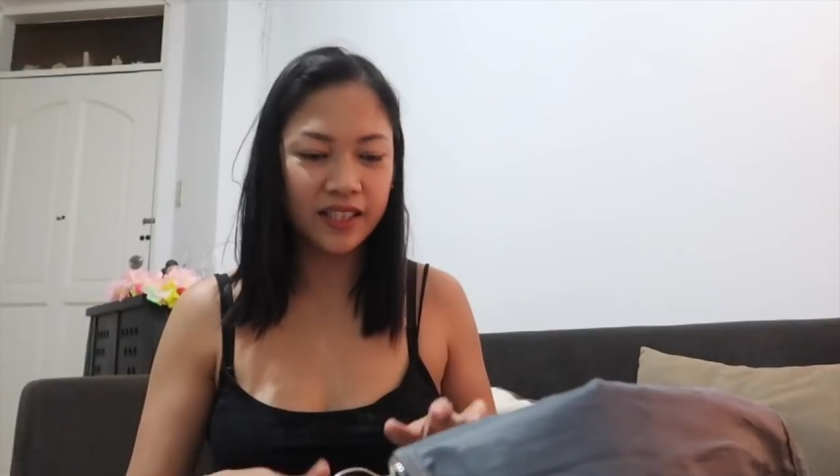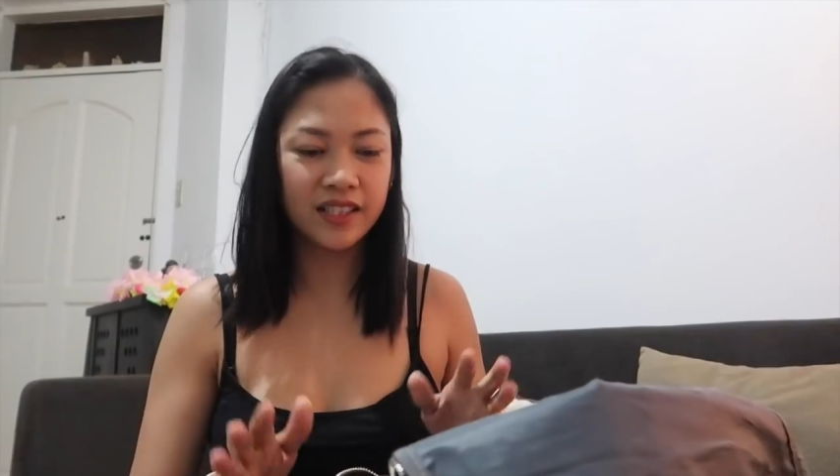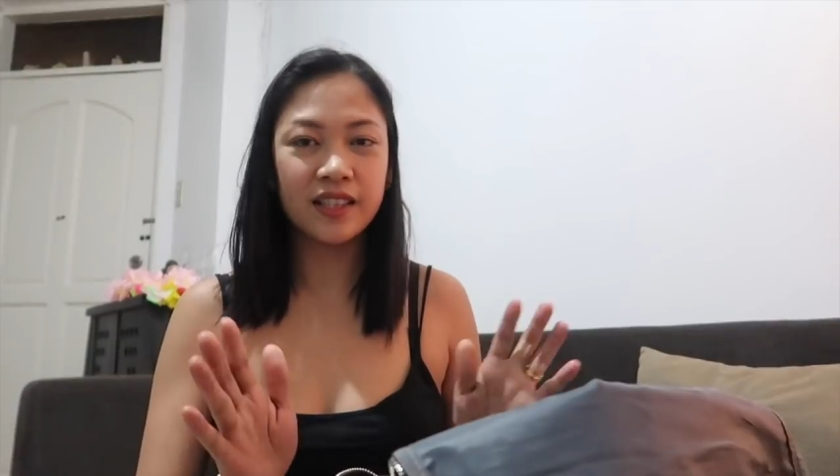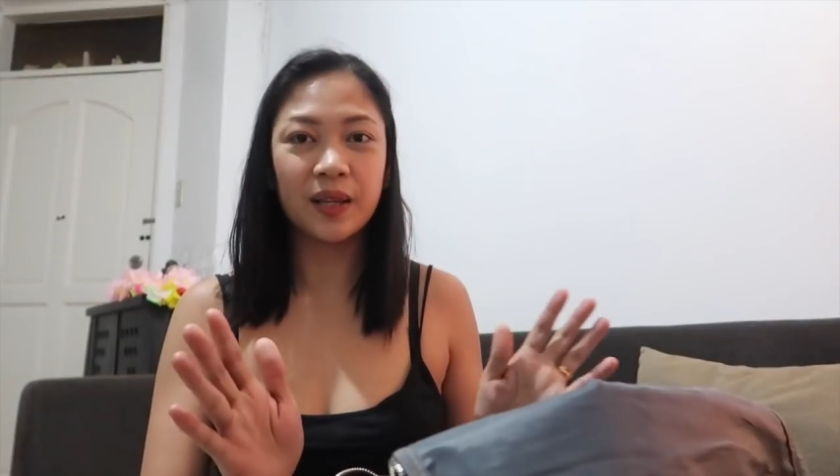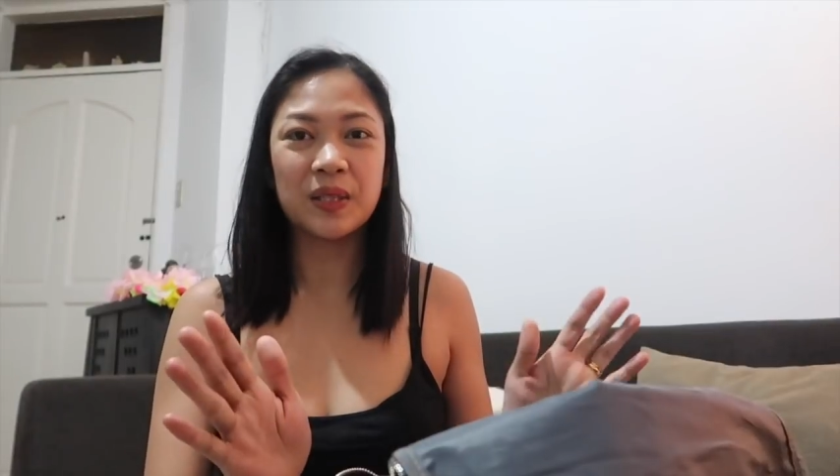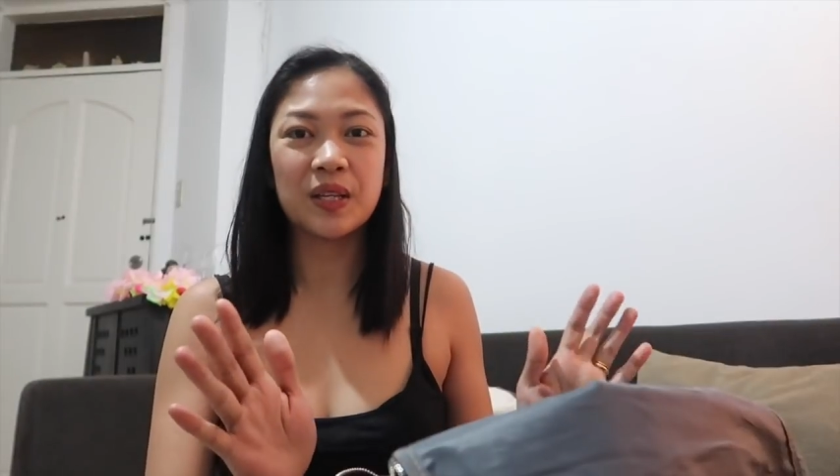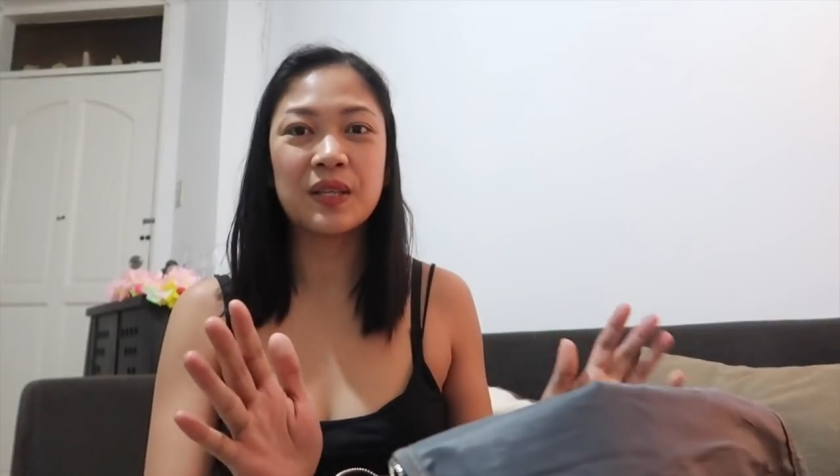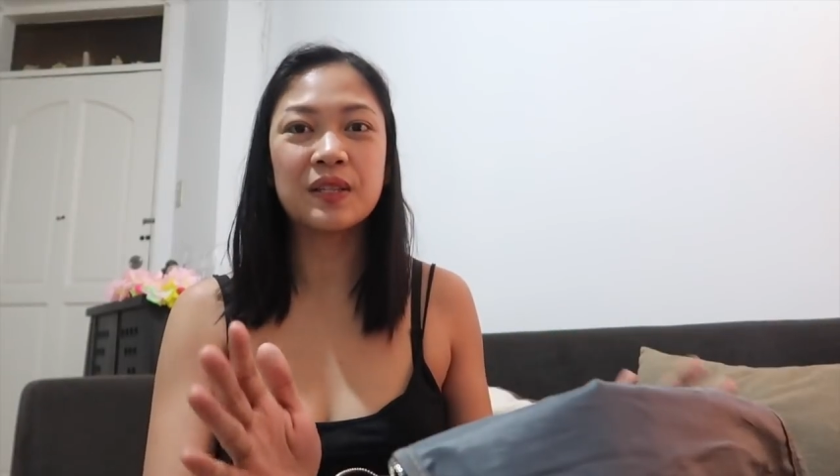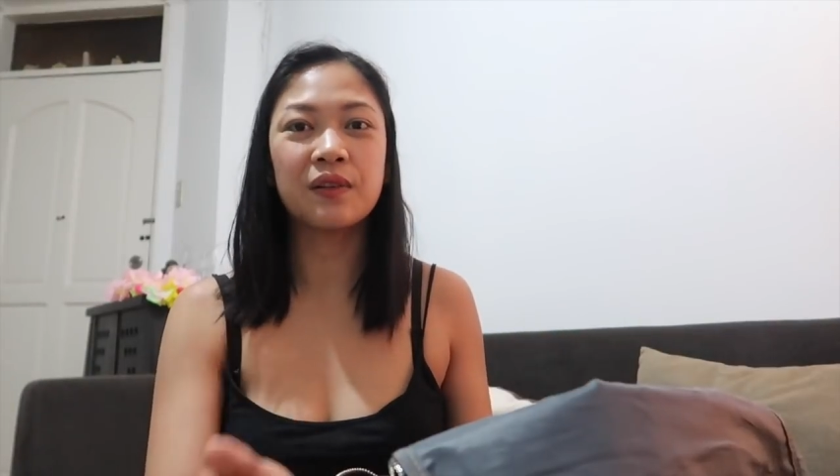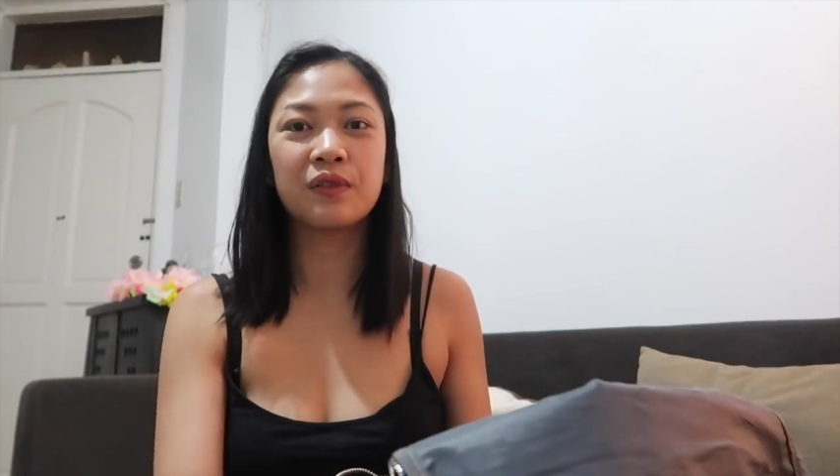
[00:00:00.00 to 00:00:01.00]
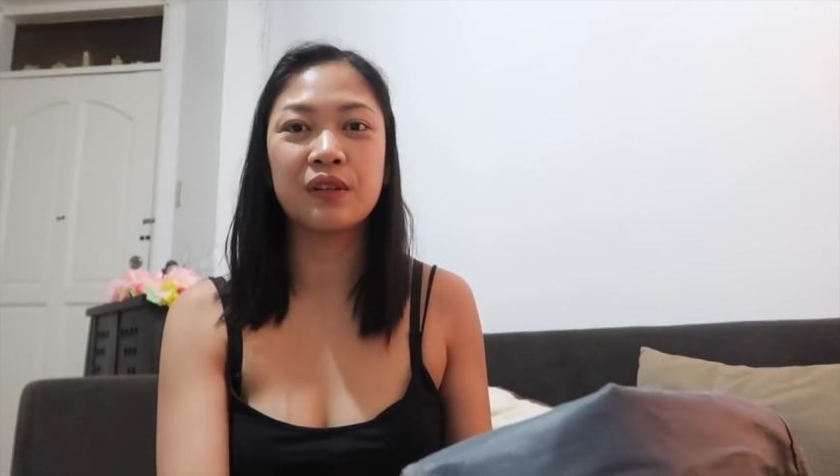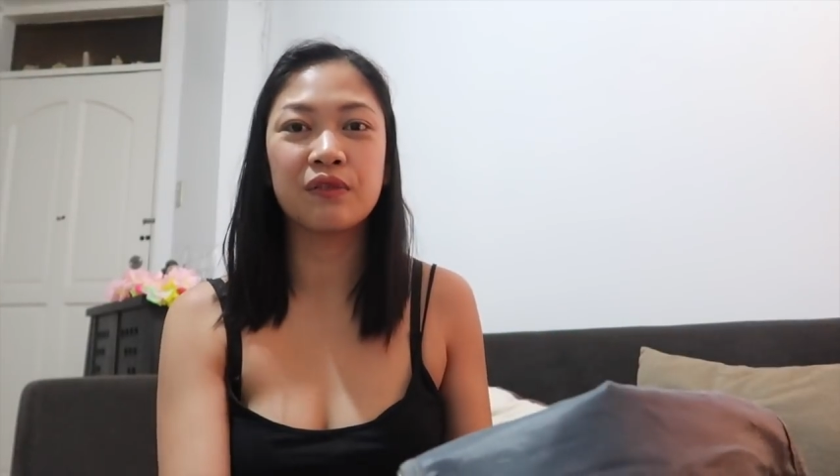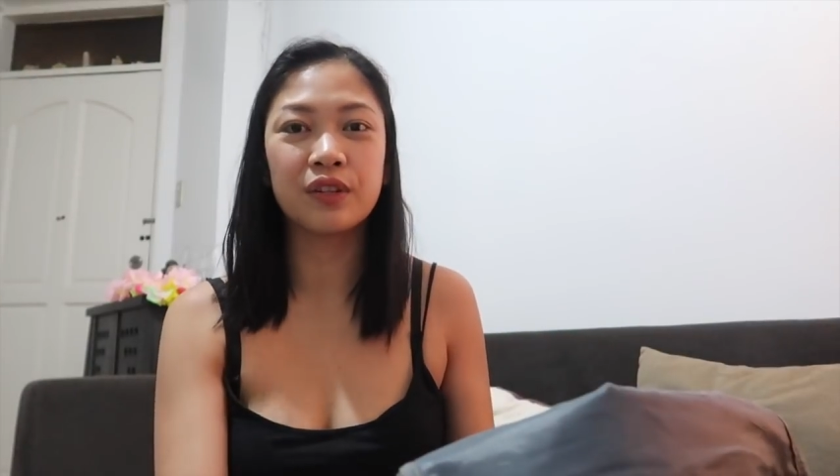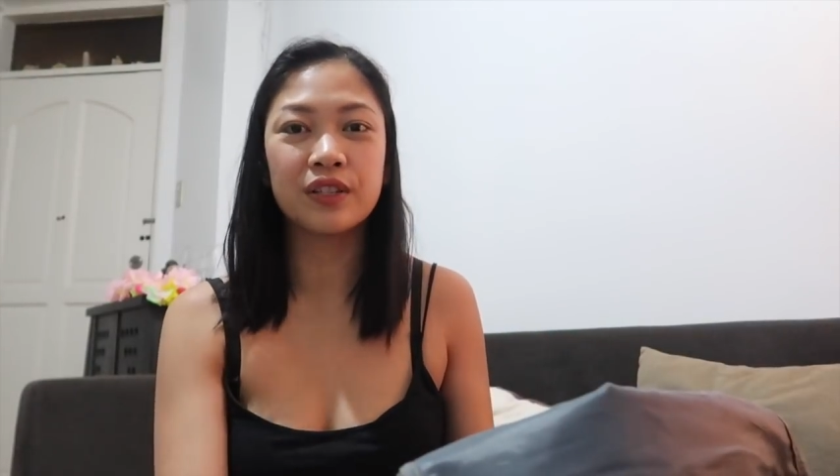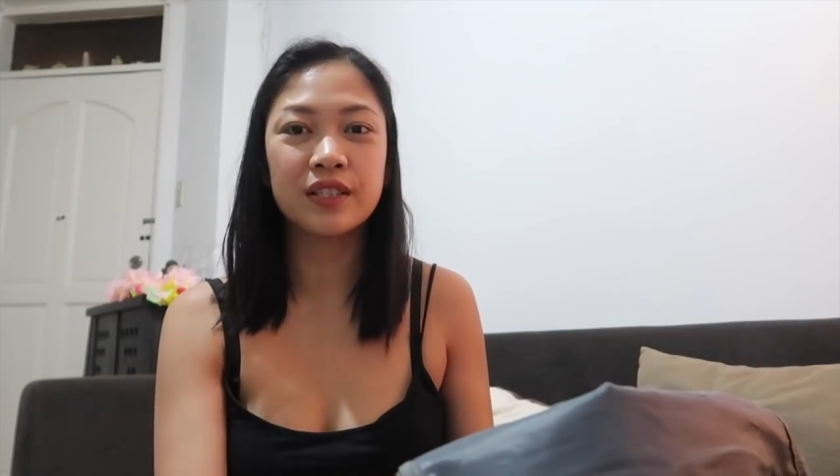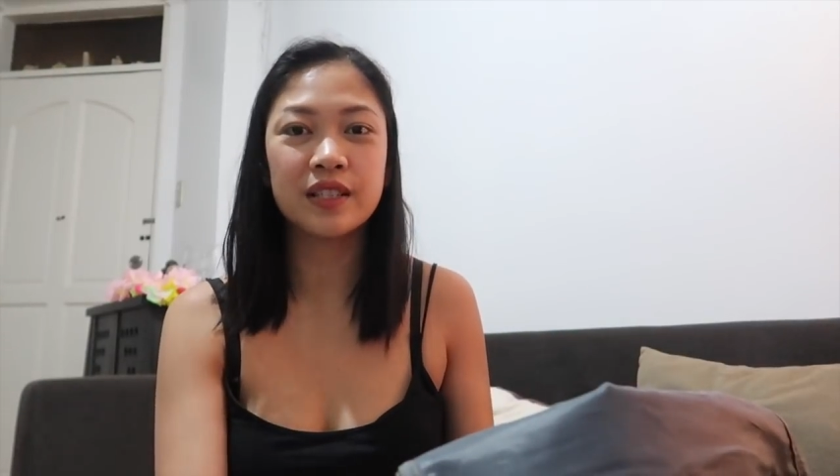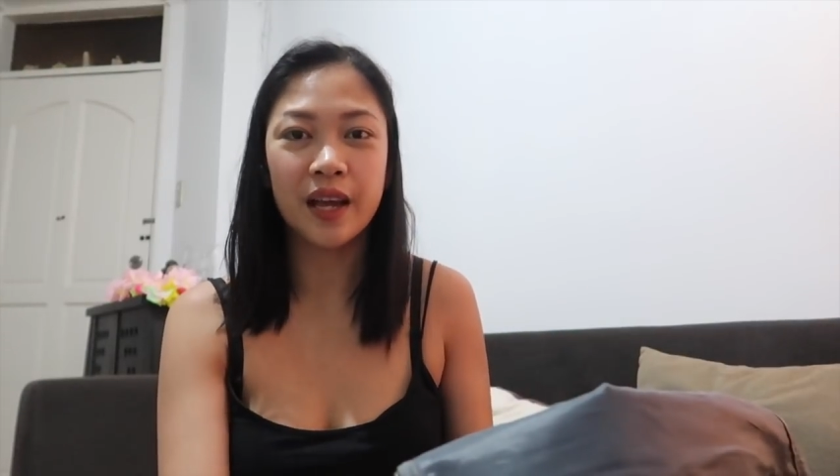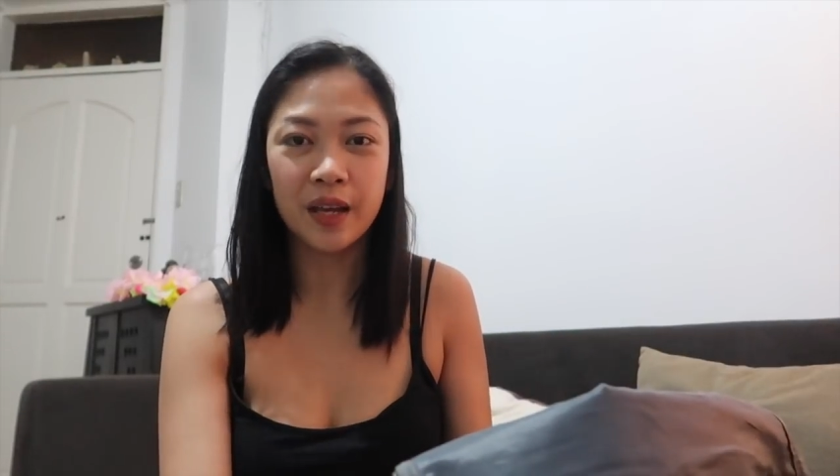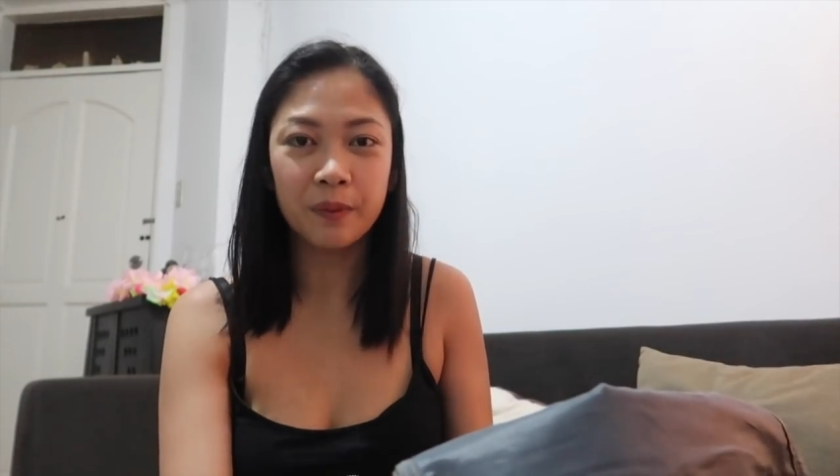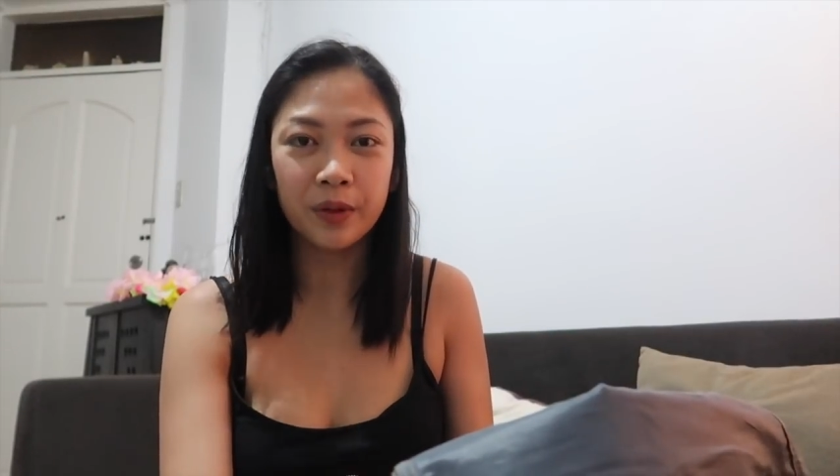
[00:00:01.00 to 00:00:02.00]
this is not just reverse
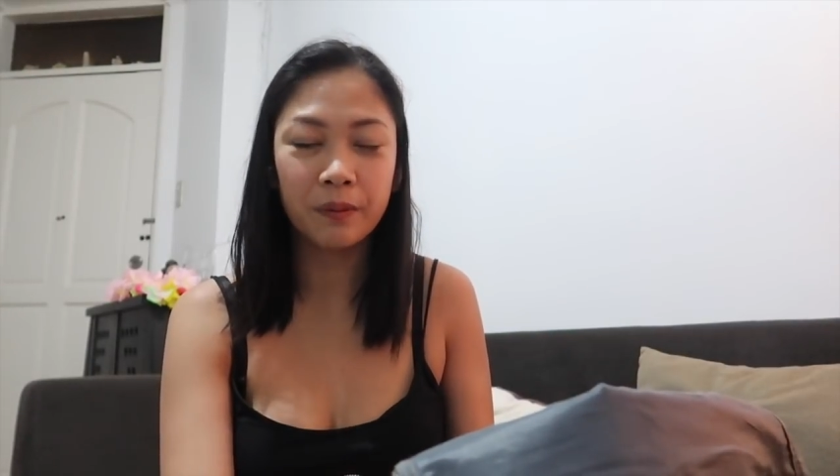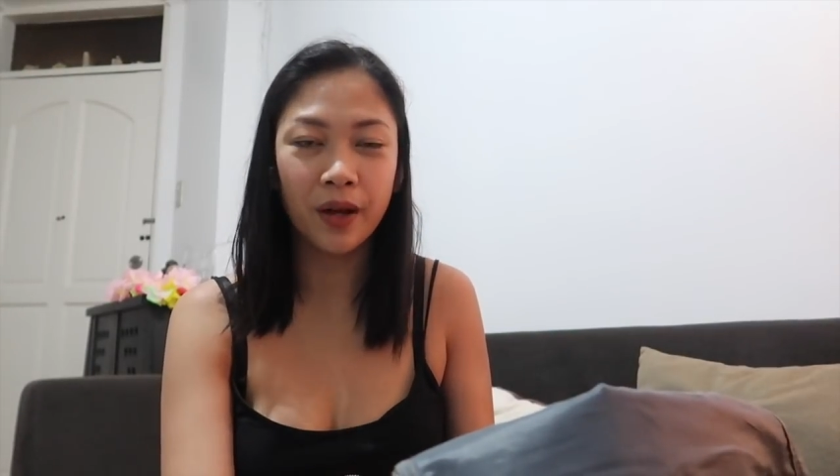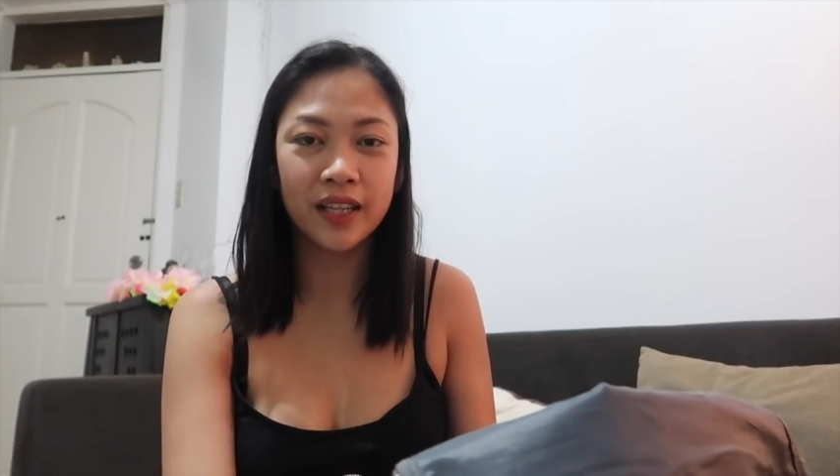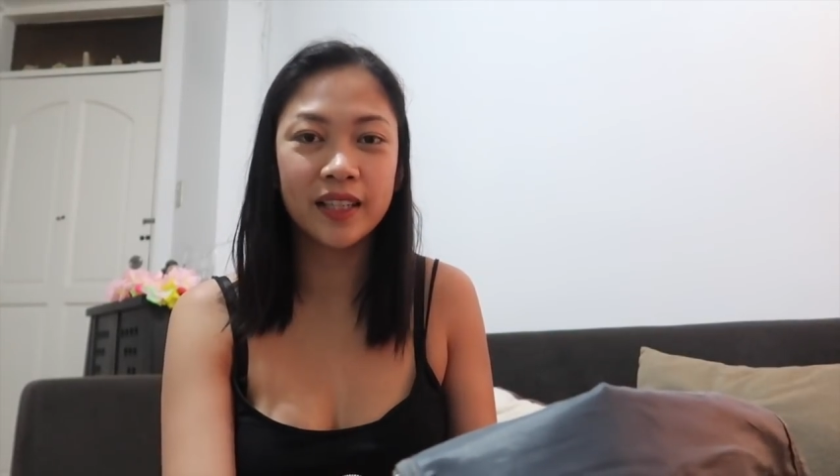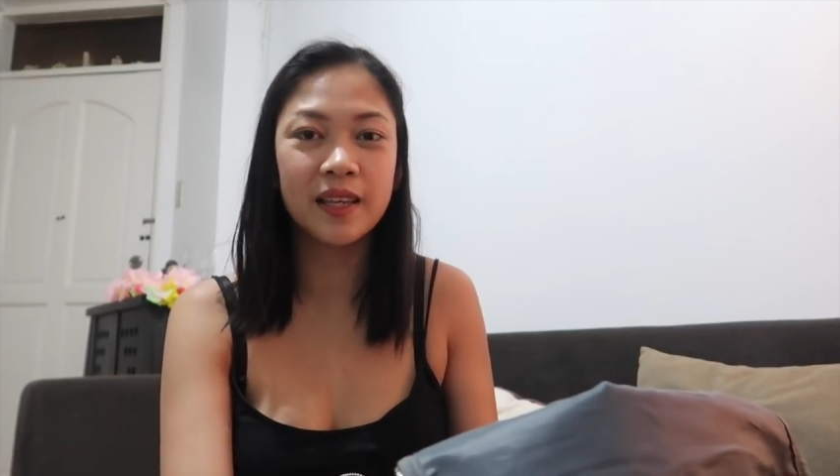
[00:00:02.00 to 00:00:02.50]
diaper bag.